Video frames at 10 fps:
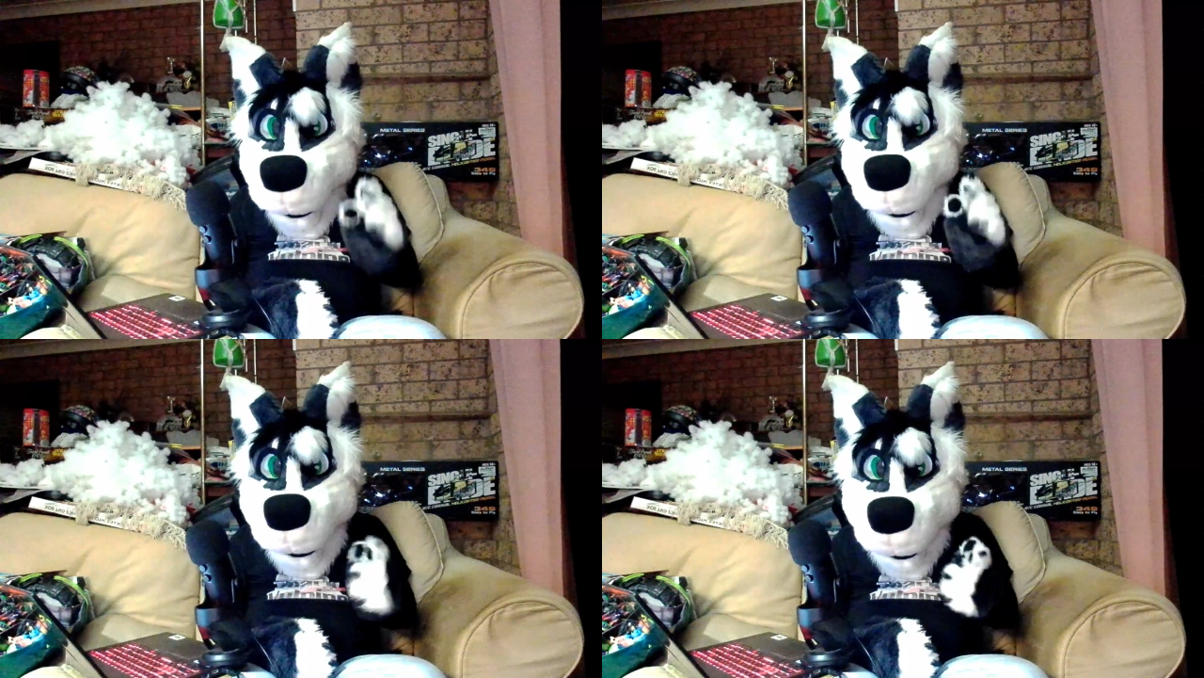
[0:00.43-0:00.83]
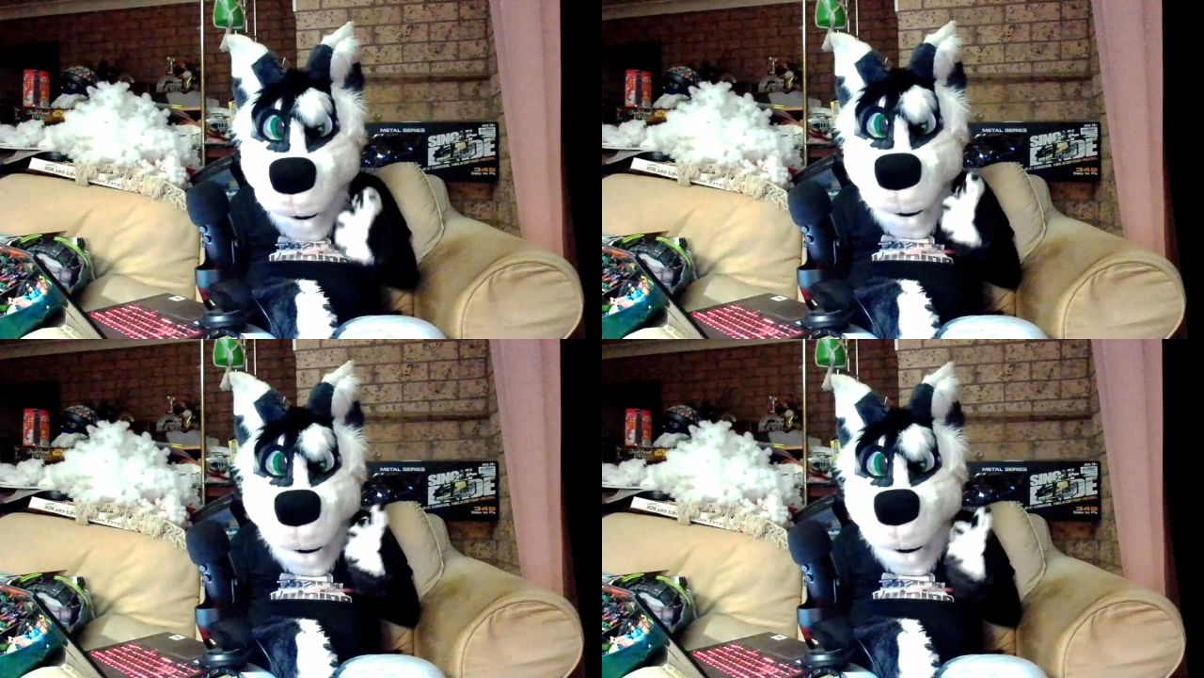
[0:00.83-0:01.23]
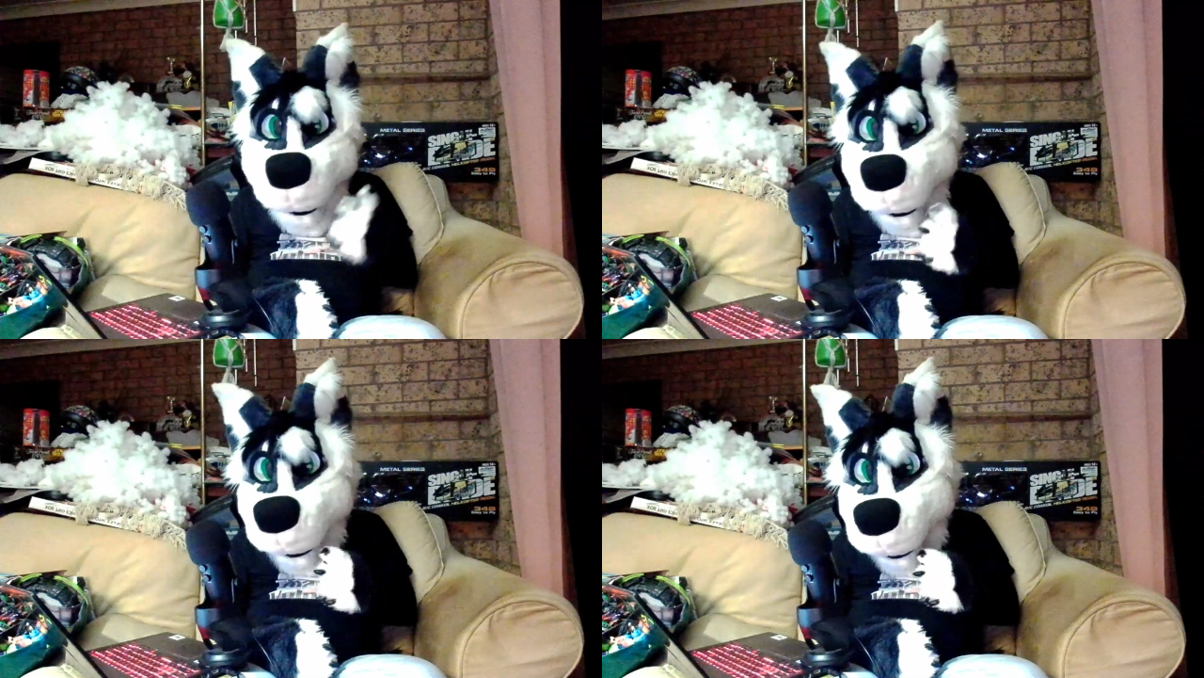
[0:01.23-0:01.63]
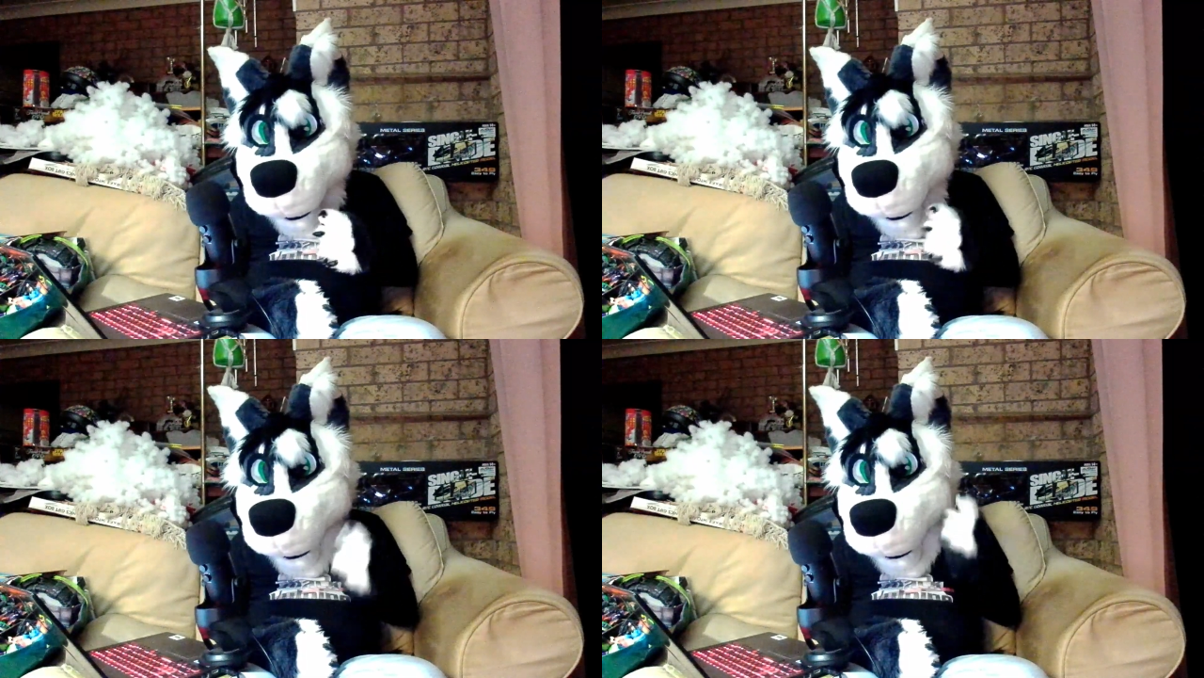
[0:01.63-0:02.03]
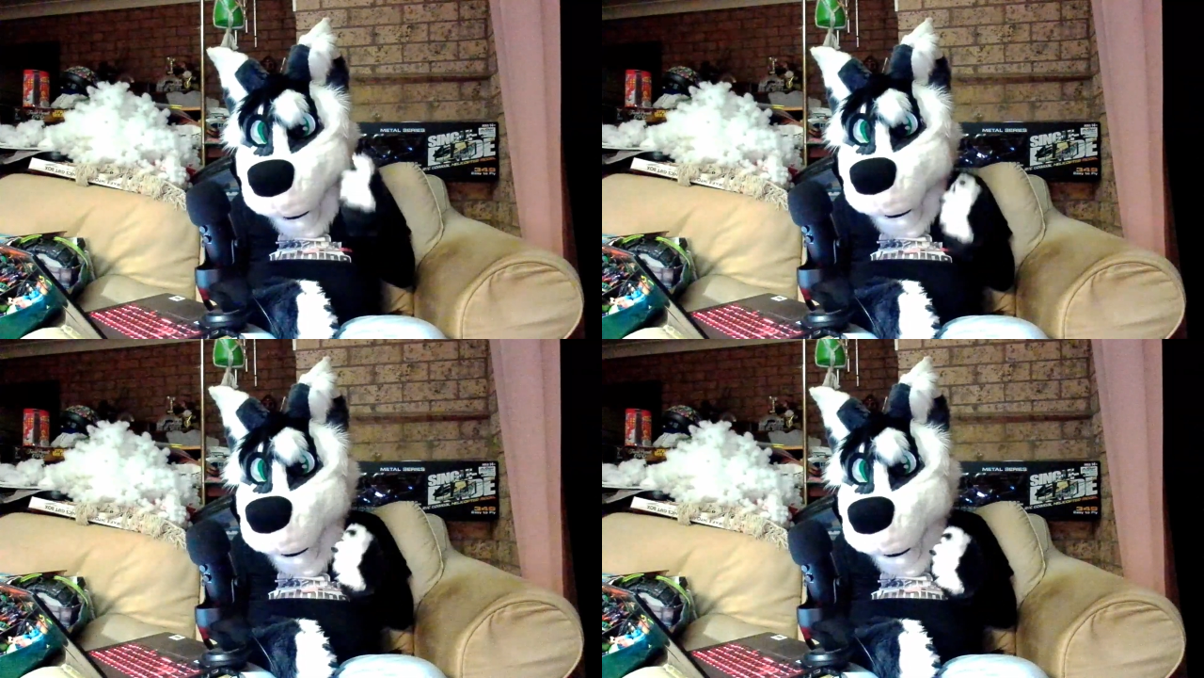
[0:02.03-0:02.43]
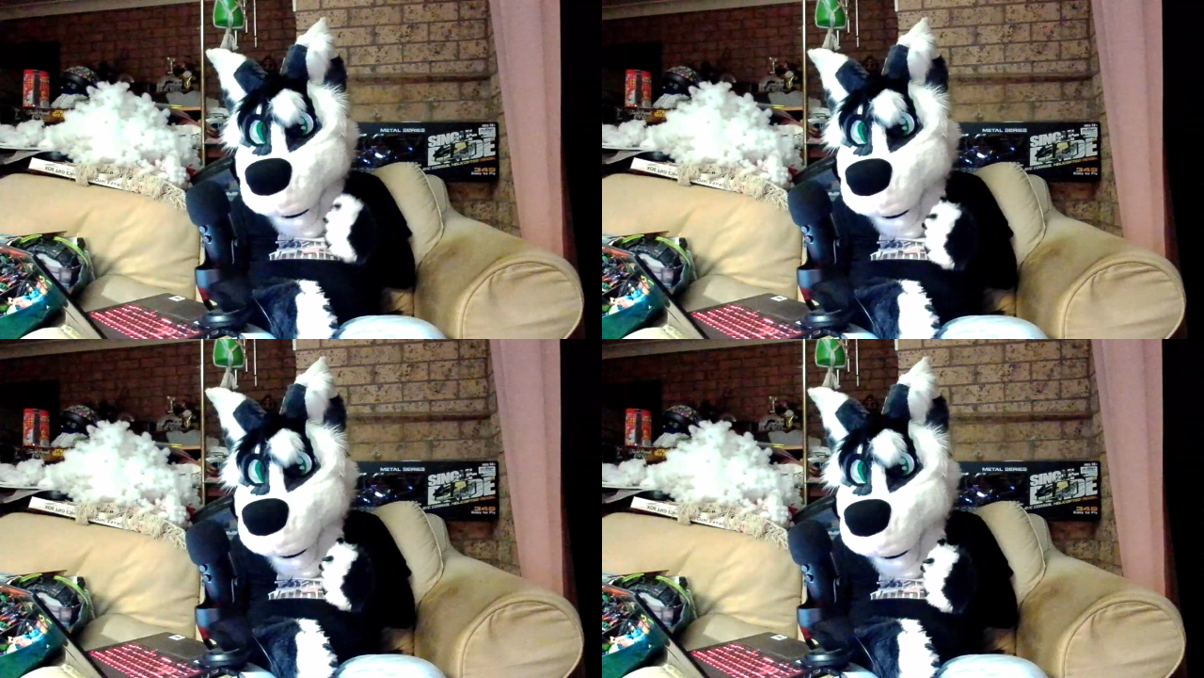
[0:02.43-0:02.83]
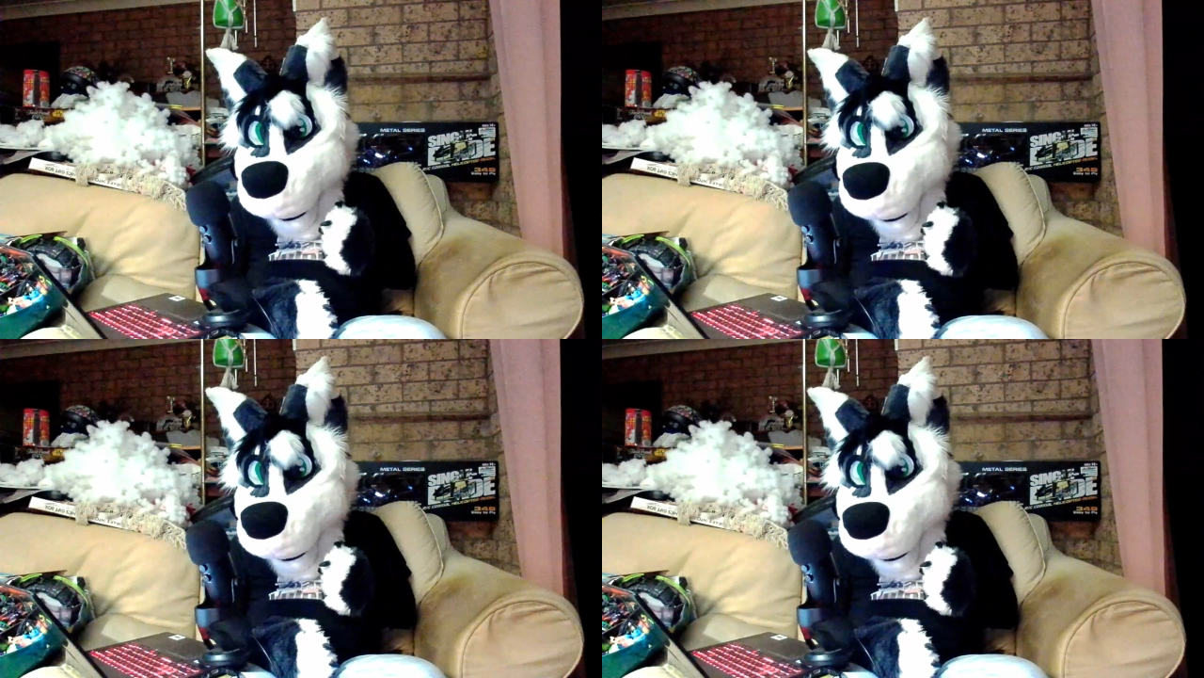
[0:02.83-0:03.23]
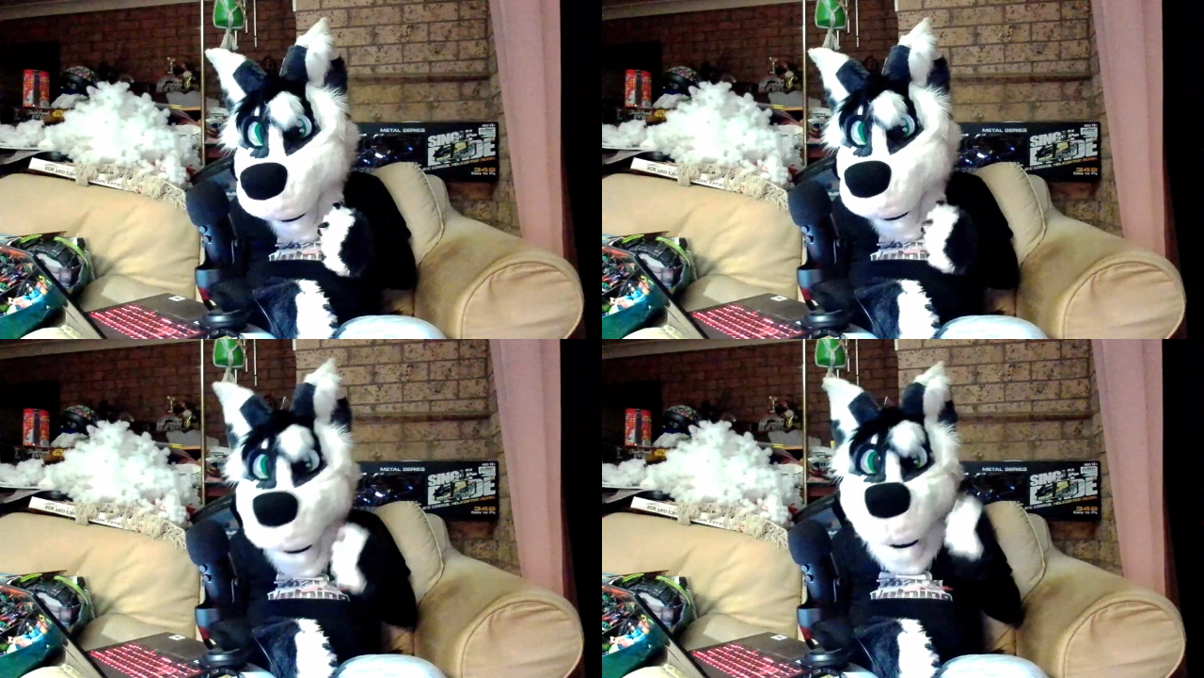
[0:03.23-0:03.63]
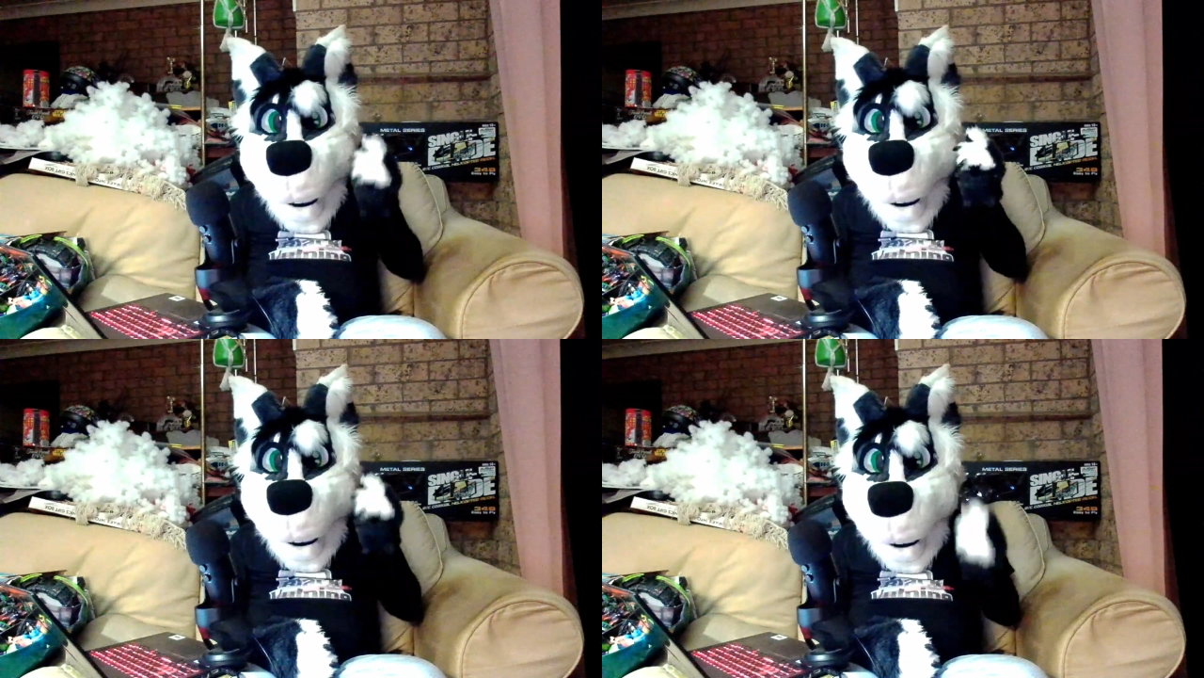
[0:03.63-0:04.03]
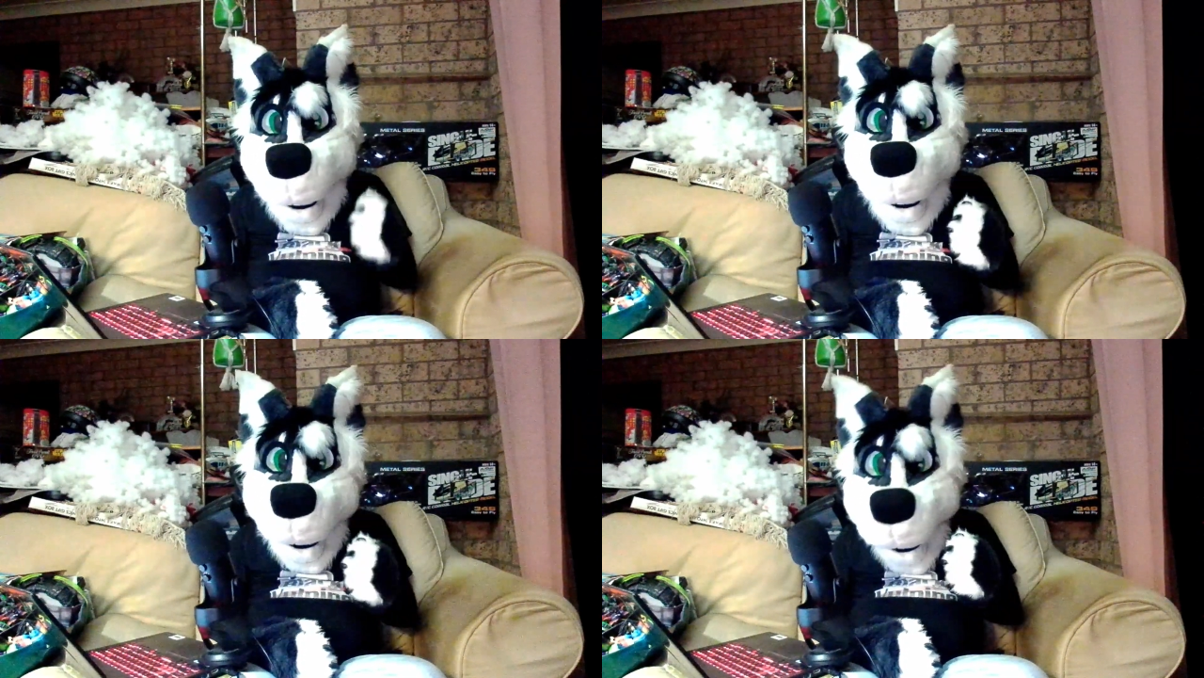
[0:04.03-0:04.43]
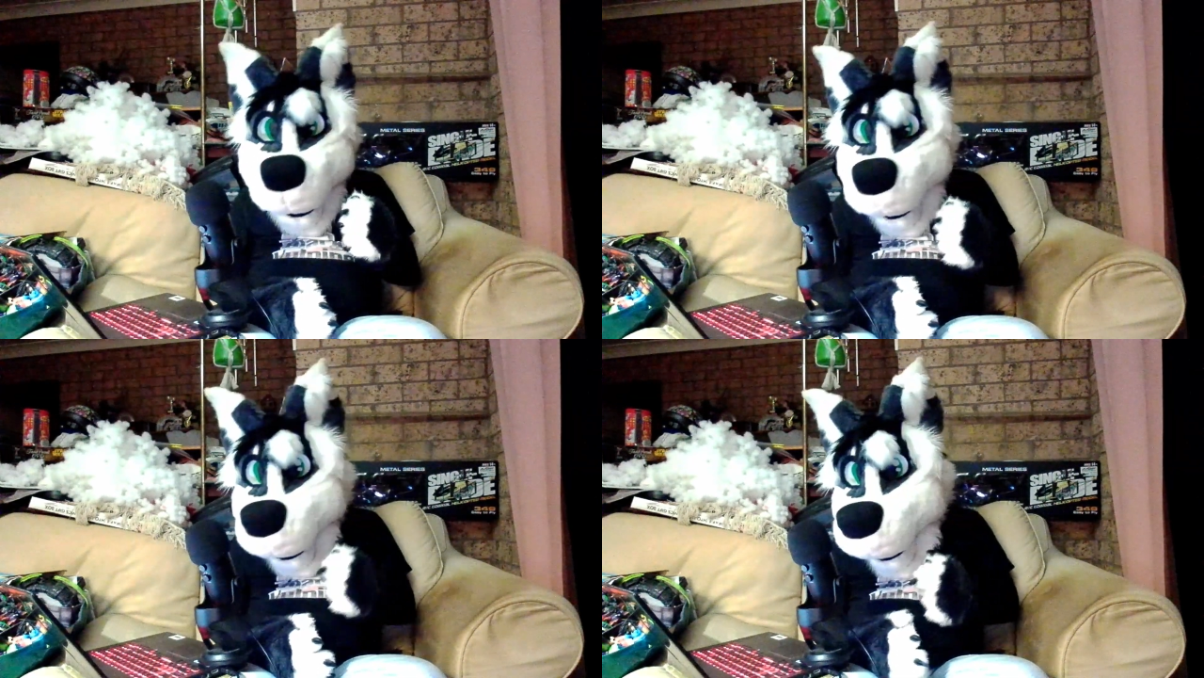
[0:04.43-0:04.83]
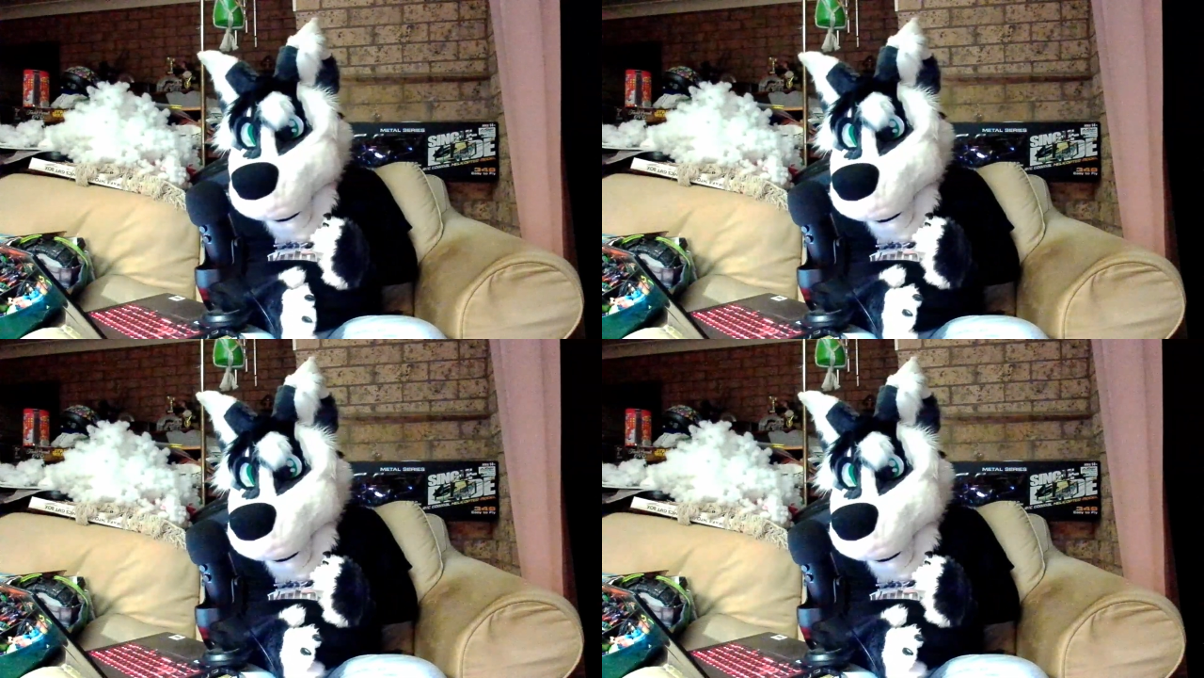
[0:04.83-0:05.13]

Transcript: No face is visible, so there are no lips to read.